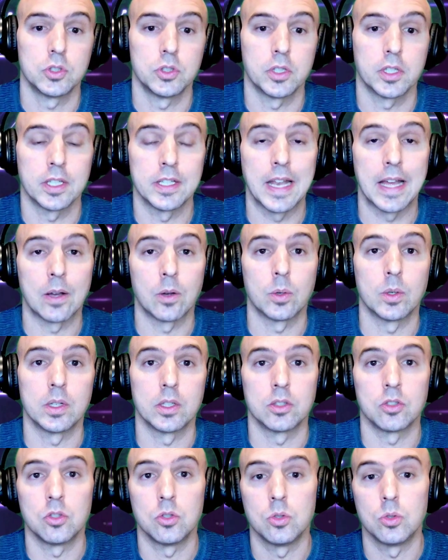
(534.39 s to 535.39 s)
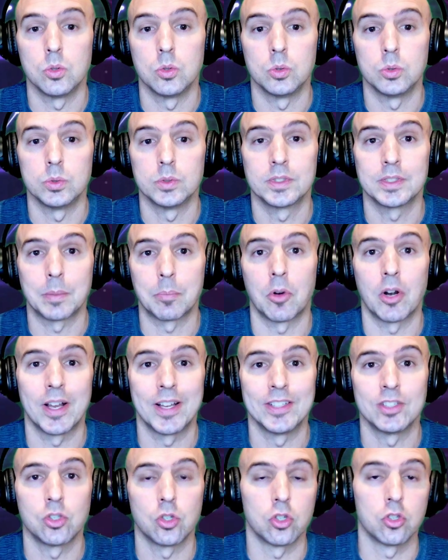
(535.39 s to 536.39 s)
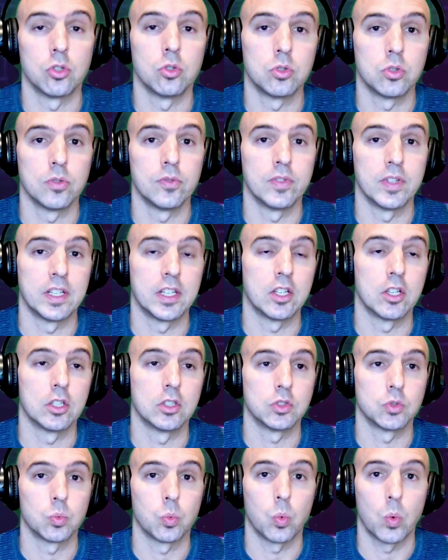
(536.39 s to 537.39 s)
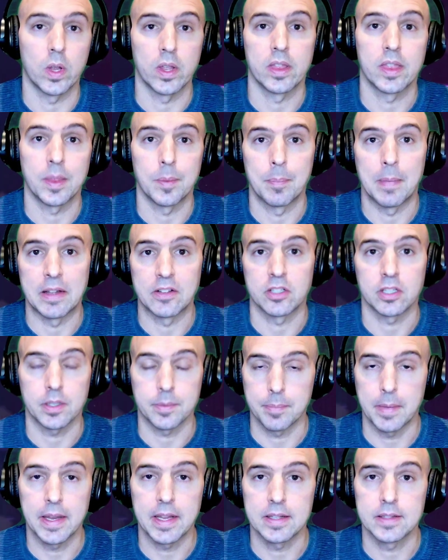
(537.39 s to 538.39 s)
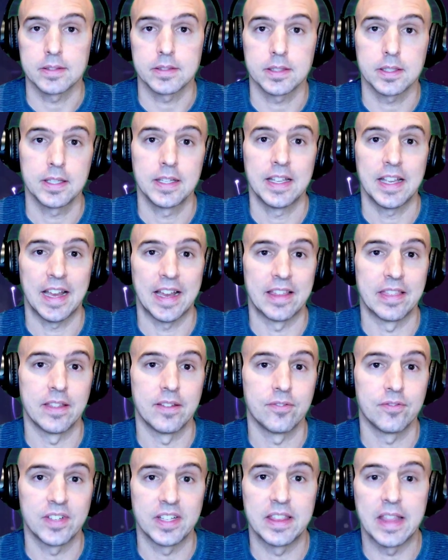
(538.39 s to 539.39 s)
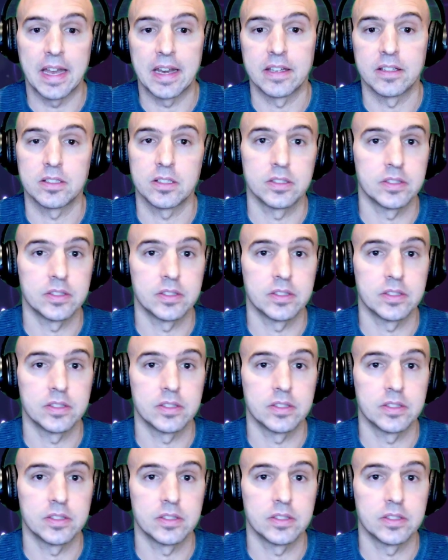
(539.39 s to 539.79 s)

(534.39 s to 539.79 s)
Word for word: You can now uh, you summarize your YouTube videos with magic commands and then feed that into